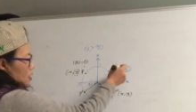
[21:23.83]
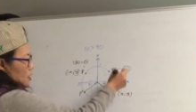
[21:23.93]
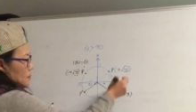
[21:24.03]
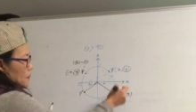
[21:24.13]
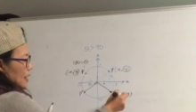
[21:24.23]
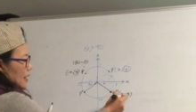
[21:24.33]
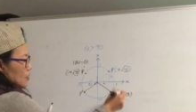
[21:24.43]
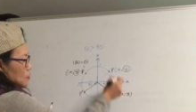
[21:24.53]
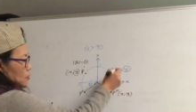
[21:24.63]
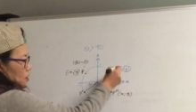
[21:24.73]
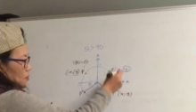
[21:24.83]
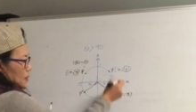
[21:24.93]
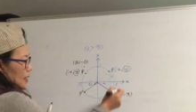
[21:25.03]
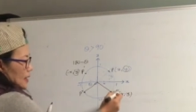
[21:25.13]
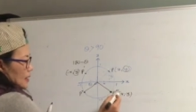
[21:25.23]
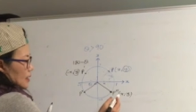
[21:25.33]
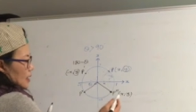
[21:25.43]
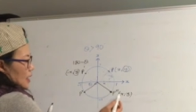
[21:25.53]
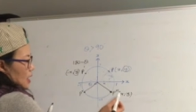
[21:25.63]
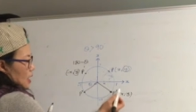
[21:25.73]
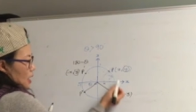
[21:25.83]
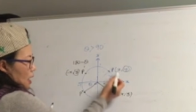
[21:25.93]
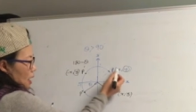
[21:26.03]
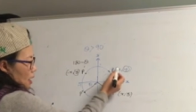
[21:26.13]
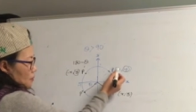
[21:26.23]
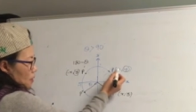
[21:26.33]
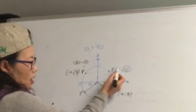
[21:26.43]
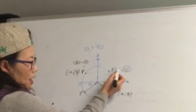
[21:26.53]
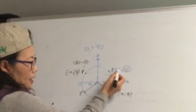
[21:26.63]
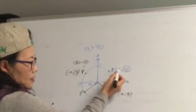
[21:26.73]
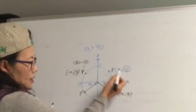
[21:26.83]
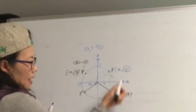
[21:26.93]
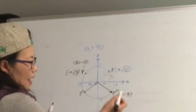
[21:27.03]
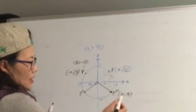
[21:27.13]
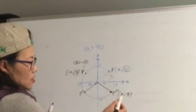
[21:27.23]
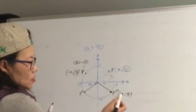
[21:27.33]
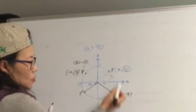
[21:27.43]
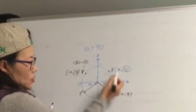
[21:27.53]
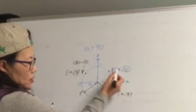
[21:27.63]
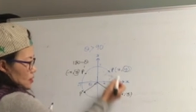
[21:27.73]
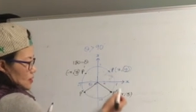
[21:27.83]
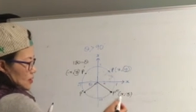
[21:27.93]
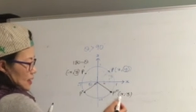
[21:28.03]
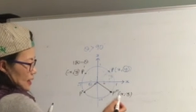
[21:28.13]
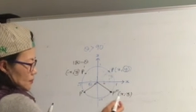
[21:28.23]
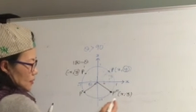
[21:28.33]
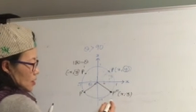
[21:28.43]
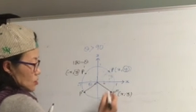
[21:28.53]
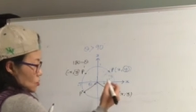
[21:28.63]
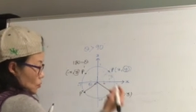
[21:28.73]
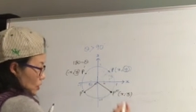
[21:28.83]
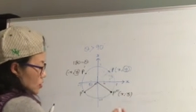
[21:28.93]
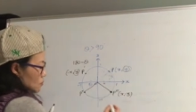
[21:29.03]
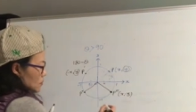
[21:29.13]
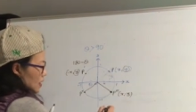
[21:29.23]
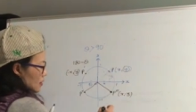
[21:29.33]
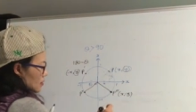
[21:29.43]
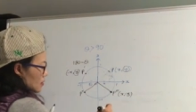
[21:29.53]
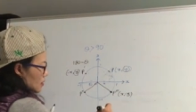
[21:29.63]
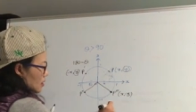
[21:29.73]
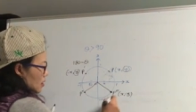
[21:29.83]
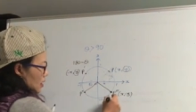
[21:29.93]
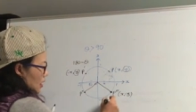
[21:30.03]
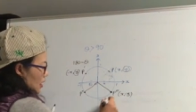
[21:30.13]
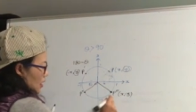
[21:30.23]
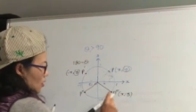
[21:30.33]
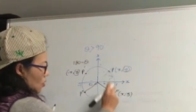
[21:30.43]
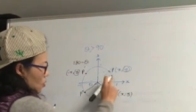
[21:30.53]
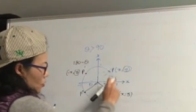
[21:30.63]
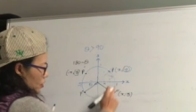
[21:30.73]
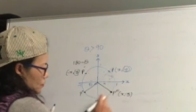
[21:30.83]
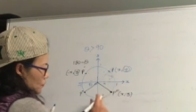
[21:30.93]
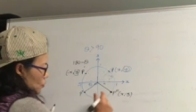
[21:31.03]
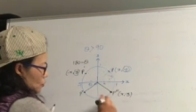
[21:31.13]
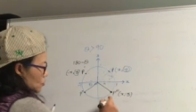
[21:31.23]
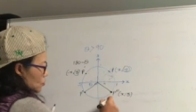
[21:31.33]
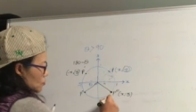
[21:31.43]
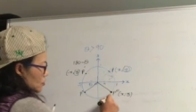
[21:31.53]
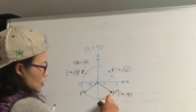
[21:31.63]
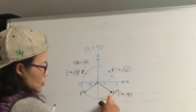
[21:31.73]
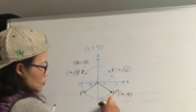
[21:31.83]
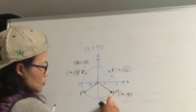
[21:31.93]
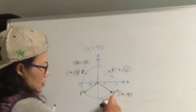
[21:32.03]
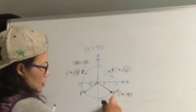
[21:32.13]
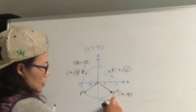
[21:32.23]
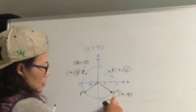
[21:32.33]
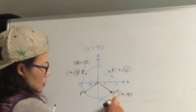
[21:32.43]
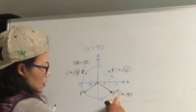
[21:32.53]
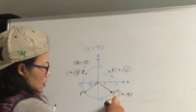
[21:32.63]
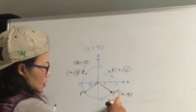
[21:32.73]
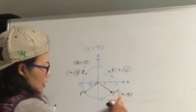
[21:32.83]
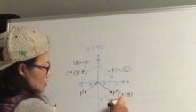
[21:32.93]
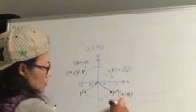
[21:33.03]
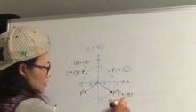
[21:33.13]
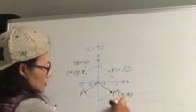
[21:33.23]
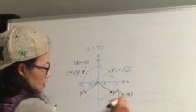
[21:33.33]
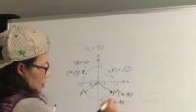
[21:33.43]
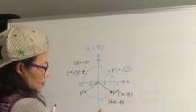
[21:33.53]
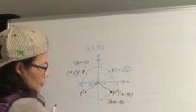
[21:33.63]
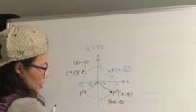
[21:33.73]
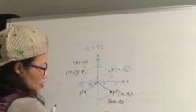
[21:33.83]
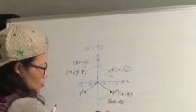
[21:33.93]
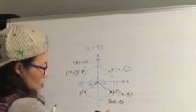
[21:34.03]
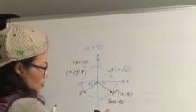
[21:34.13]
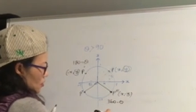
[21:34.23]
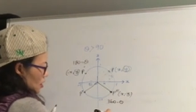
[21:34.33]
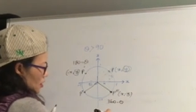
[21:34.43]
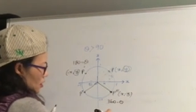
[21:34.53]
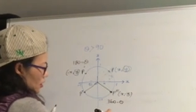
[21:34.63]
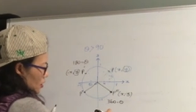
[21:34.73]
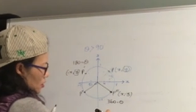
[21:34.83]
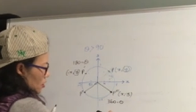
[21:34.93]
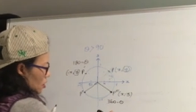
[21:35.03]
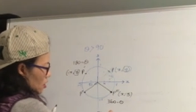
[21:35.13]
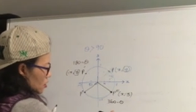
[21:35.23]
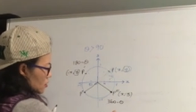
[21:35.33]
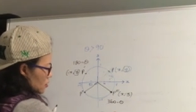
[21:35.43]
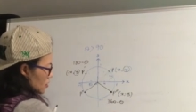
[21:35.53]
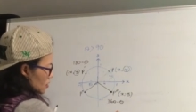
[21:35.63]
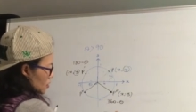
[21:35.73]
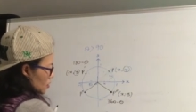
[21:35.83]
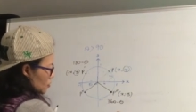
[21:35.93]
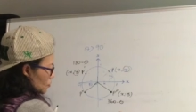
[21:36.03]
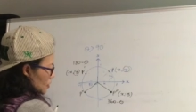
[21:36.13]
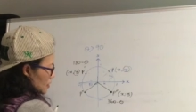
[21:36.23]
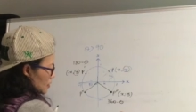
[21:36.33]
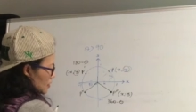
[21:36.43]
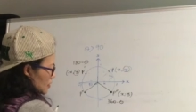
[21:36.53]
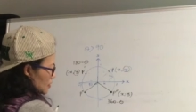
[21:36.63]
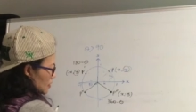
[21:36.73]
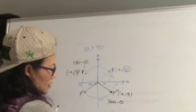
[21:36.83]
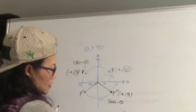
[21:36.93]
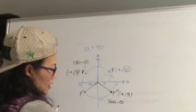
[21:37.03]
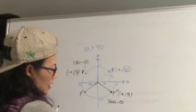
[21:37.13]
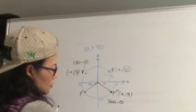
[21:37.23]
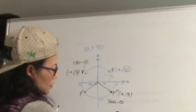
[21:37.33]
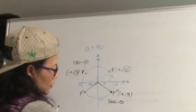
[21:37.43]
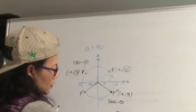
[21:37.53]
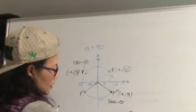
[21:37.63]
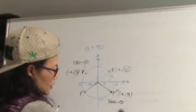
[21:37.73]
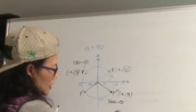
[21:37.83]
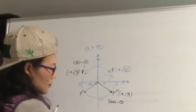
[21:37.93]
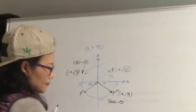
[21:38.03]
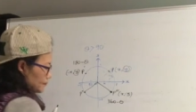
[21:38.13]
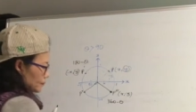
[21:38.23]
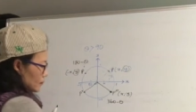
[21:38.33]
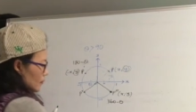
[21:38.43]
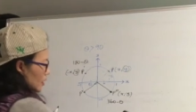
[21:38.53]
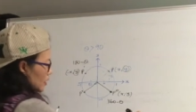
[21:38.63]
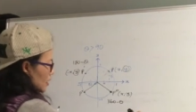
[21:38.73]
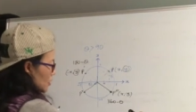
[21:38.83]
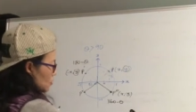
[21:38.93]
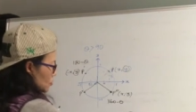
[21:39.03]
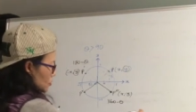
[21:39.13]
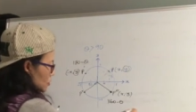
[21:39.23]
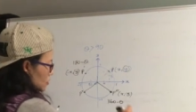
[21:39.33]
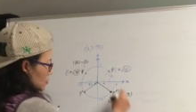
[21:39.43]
compare to with the P, I can see x coordinates the same, so which means all this fourth quadrant is 360 take away theta. So I'm going to go cos 360 take away theta equals